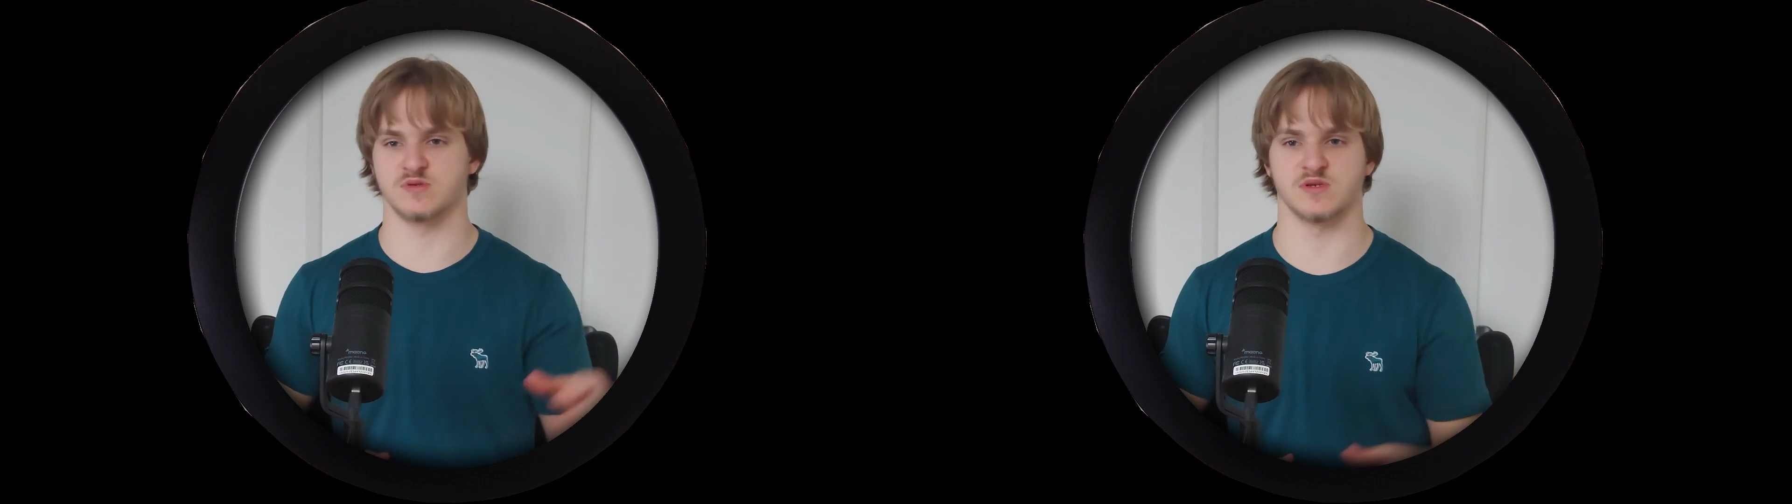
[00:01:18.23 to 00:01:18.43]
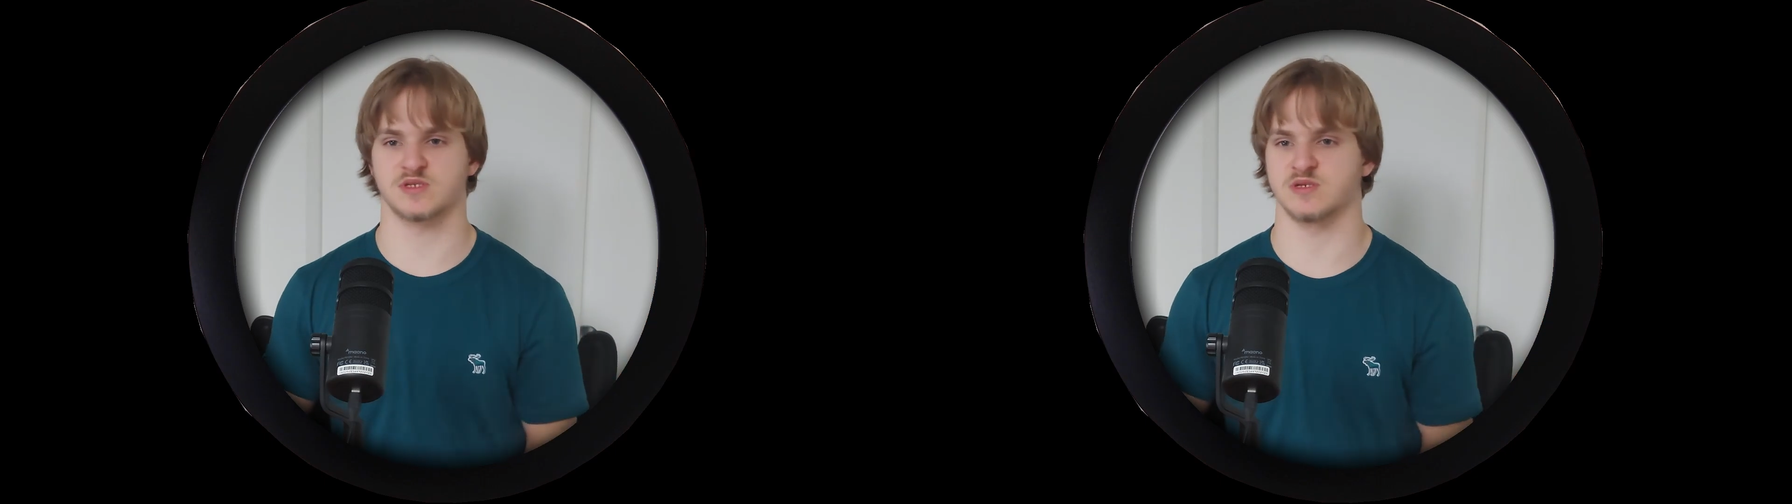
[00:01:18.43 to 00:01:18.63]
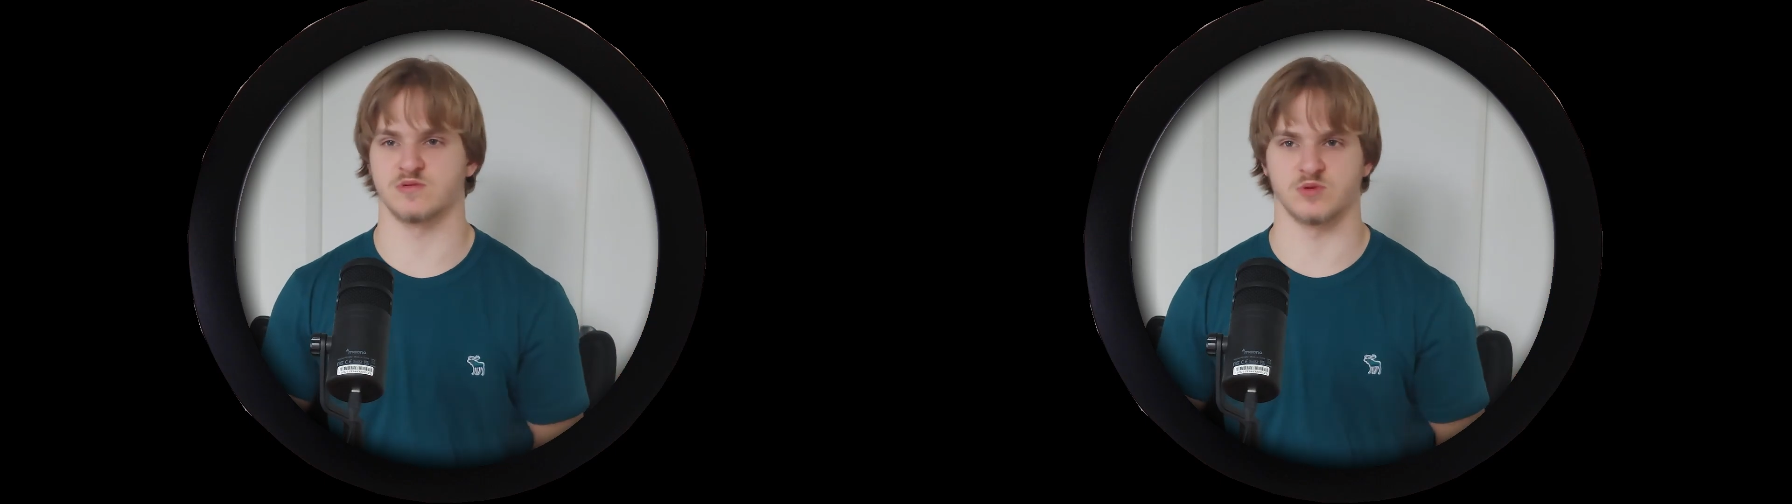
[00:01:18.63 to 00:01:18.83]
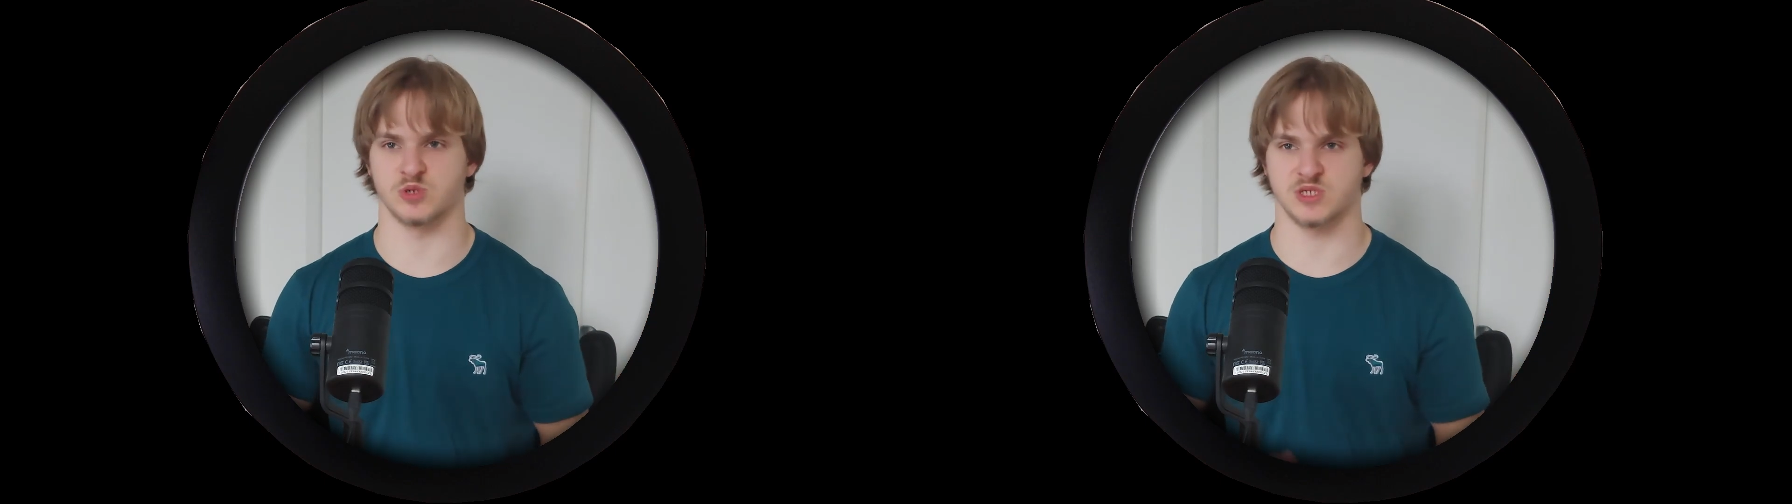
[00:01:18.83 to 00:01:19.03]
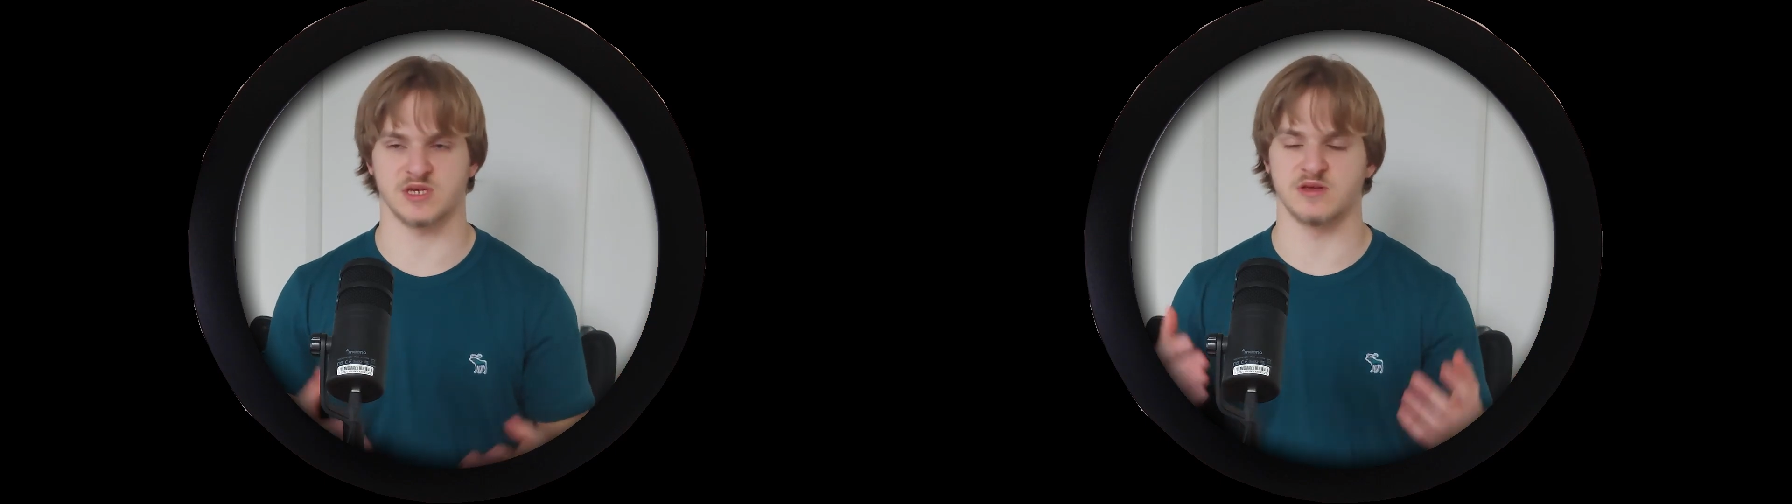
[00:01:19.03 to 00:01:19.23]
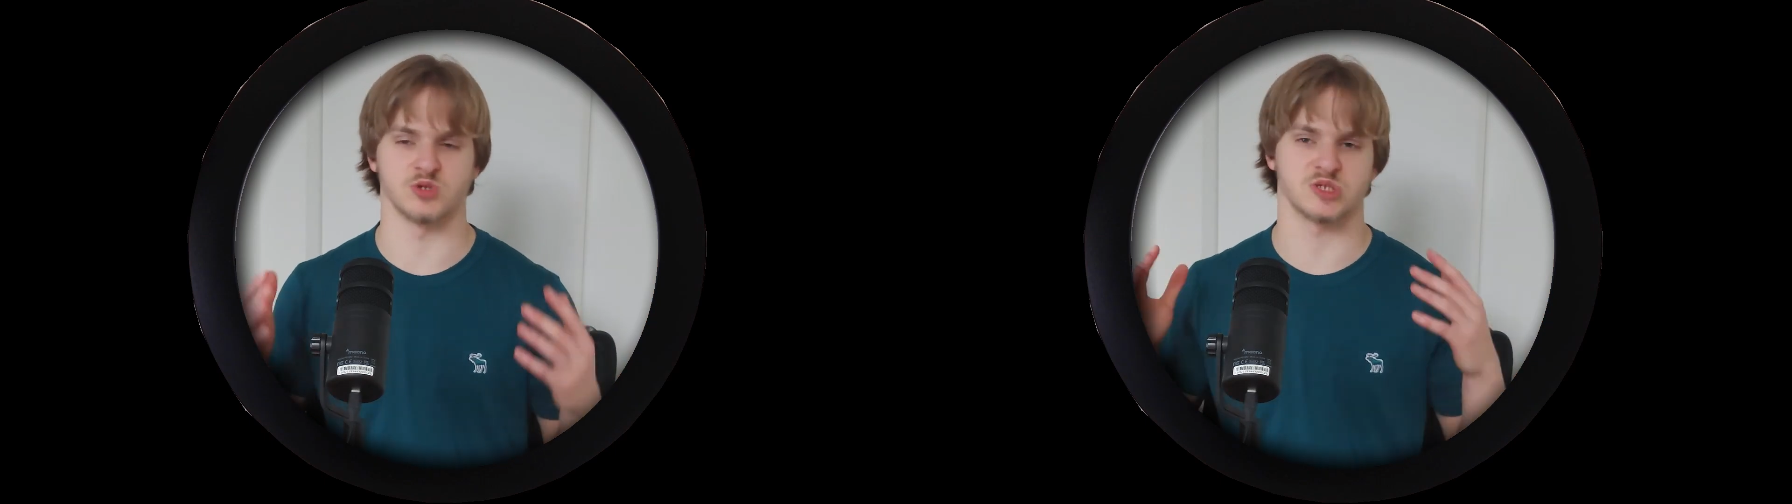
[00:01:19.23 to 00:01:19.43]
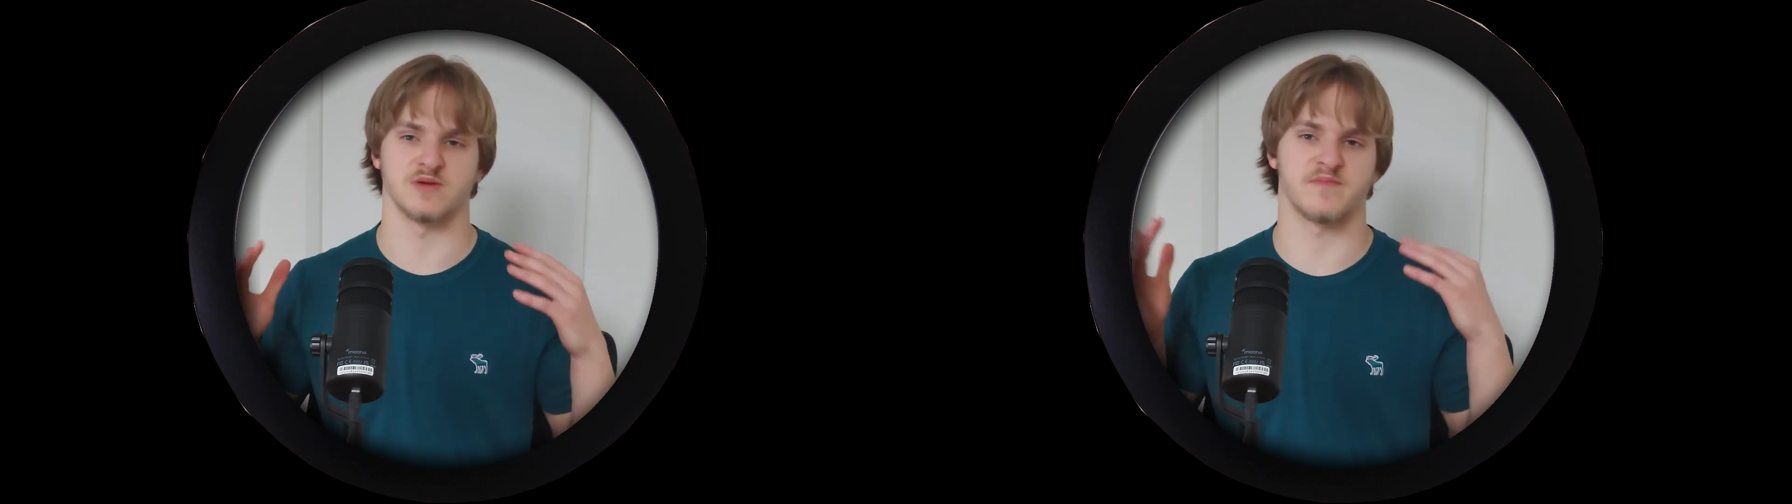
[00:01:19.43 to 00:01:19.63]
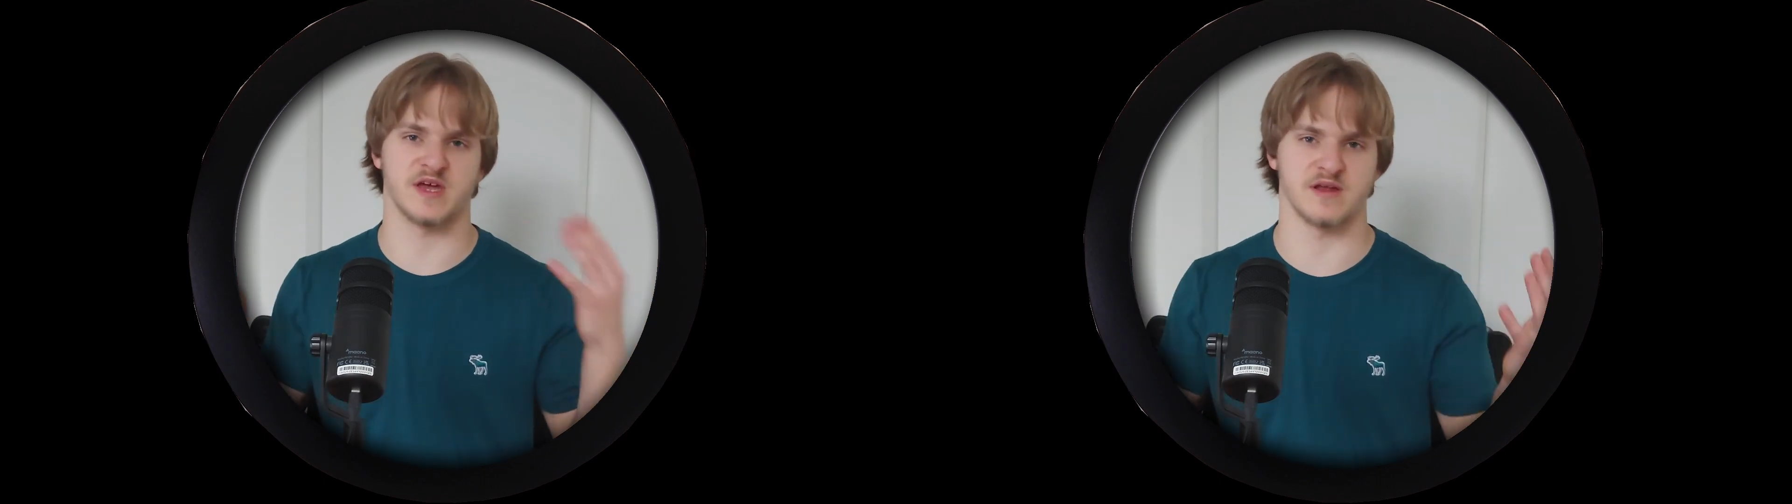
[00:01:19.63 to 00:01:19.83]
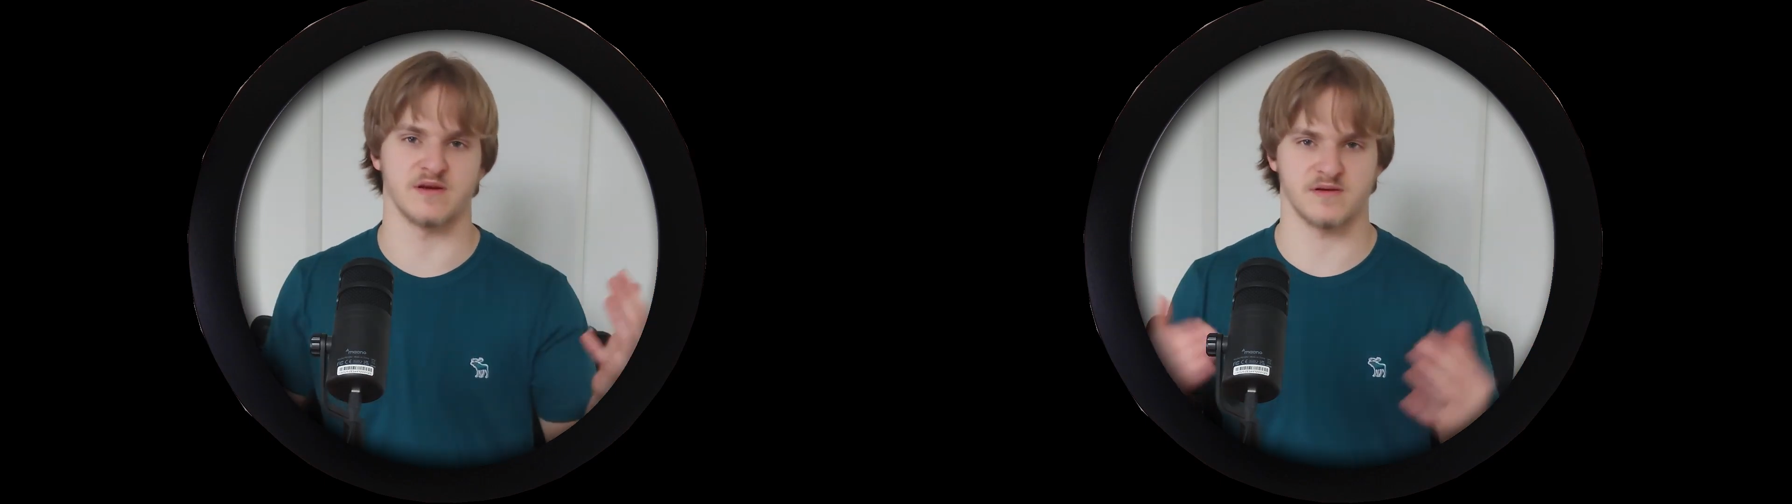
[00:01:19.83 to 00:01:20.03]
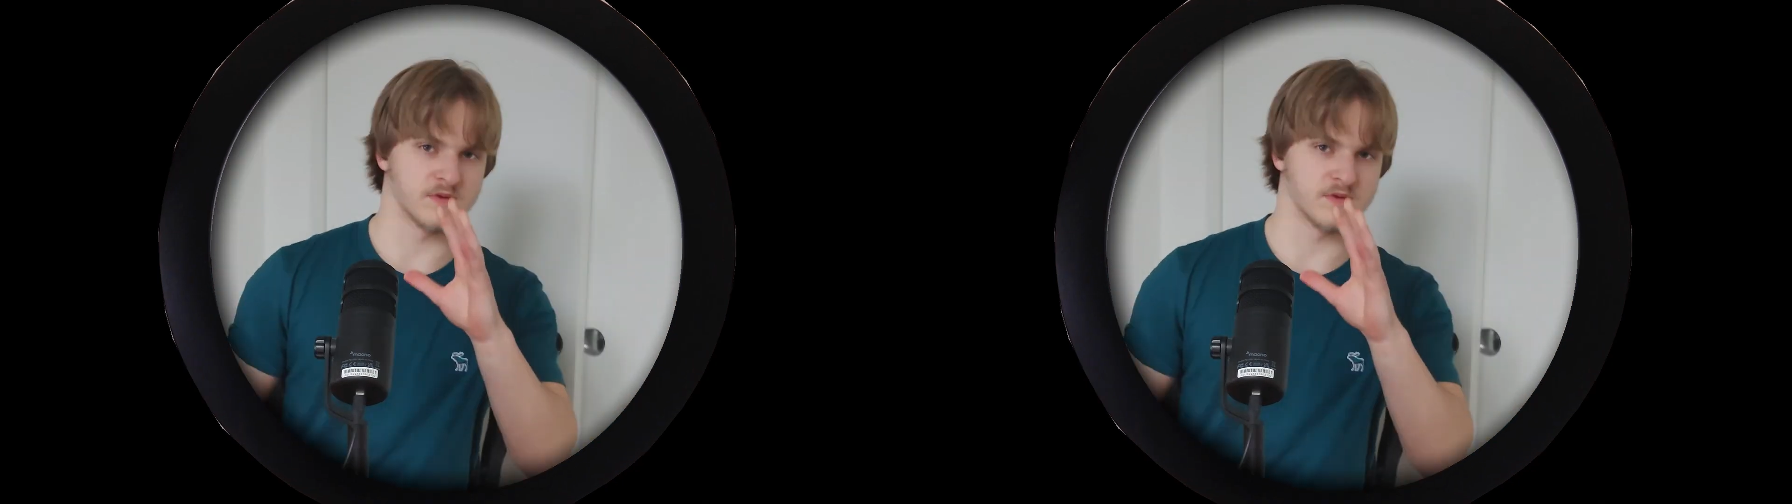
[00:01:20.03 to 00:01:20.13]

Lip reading: to it and just get used to the pain.